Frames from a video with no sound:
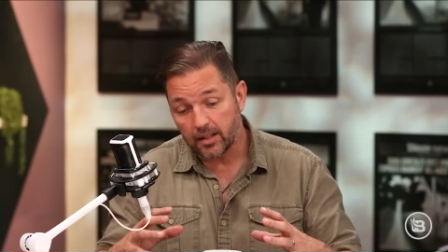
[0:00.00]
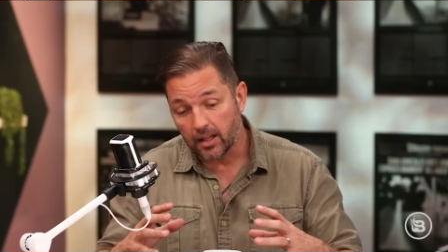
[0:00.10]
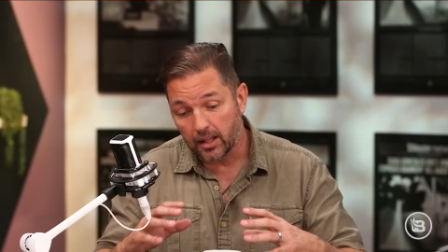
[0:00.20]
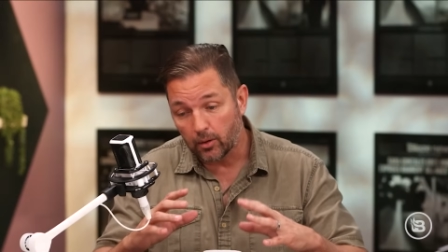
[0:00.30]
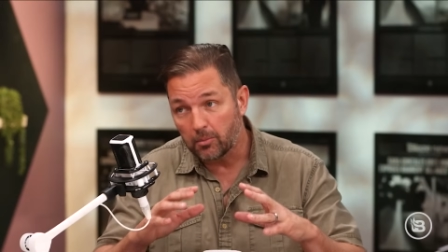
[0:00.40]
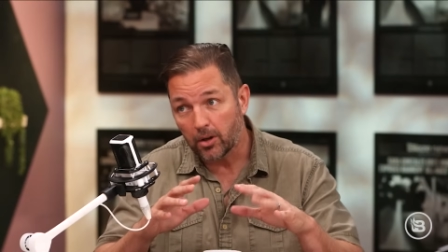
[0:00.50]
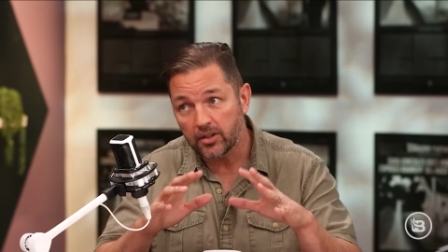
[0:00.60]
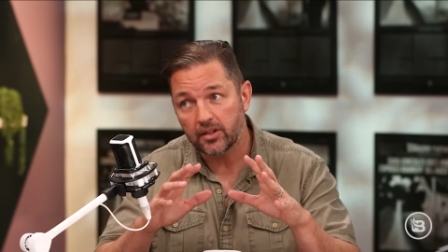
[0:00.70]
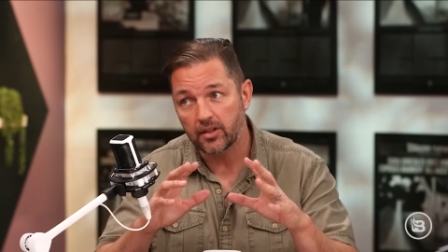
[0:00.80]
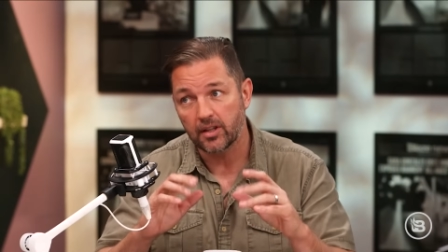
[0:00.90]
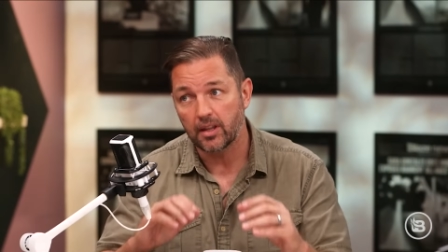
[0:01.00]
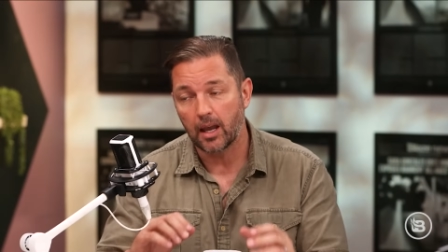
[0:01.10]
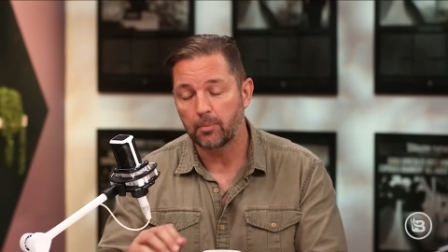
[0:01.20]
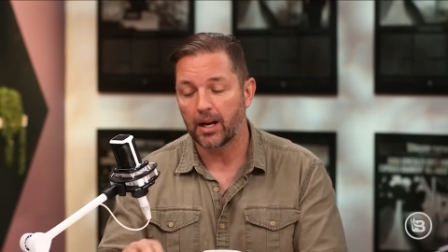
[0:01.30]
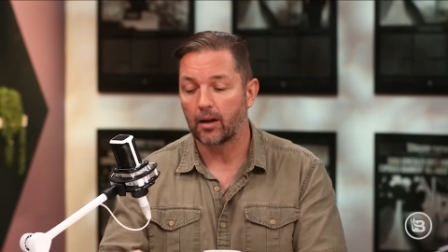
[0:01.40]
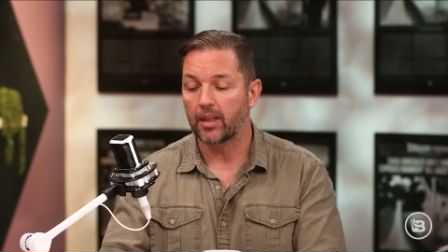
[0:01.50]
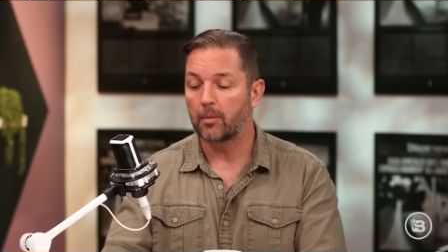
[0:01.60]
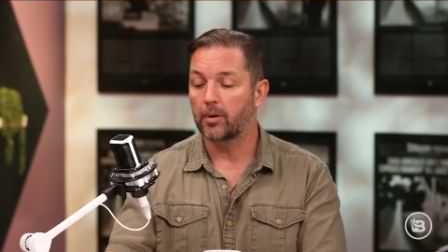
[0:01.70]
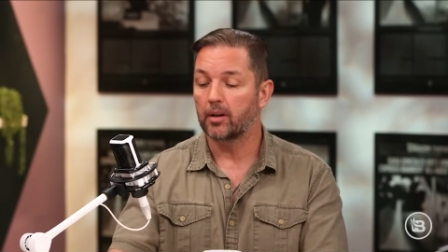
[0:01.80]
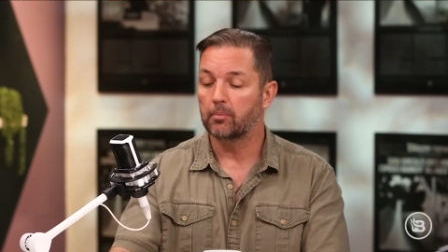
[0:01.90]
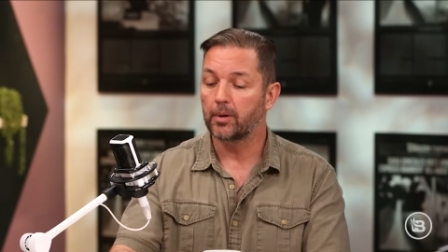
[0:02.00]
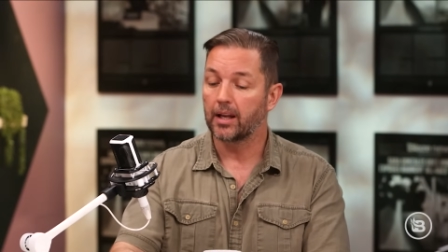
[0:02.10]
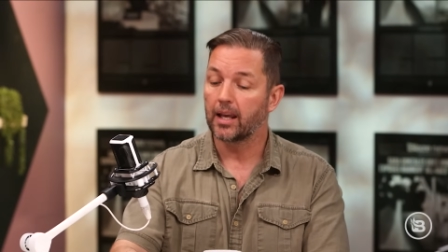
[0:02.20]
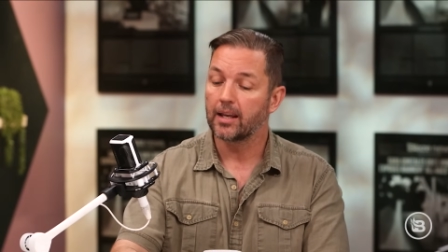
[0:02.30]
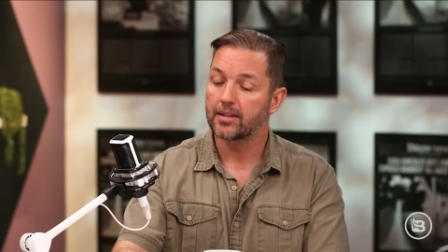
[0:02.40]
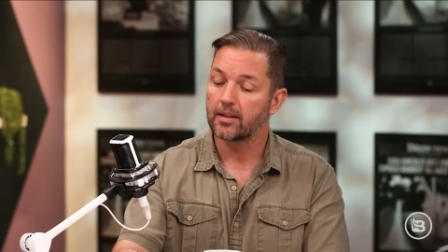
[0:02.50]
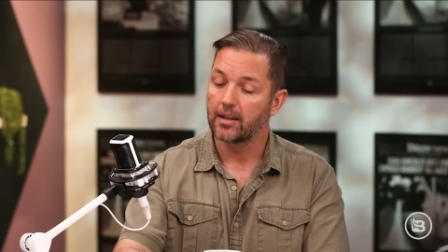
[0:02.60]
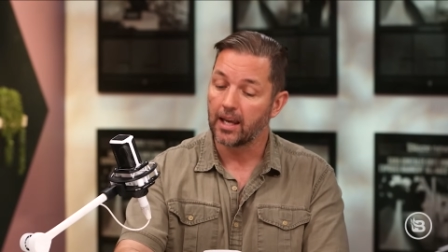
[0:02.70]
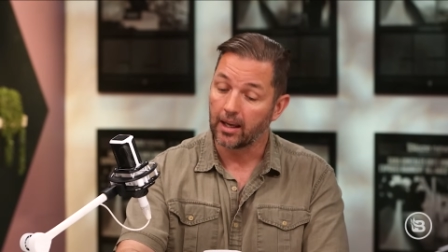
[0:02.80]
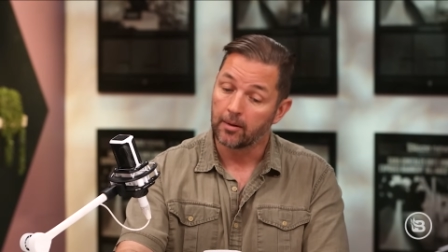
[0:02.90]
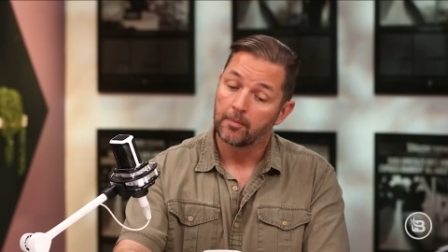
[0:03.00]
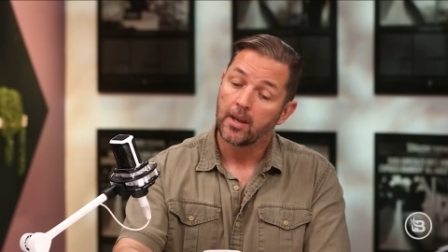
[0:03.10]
the little monsters that they put out there. But here's the thing.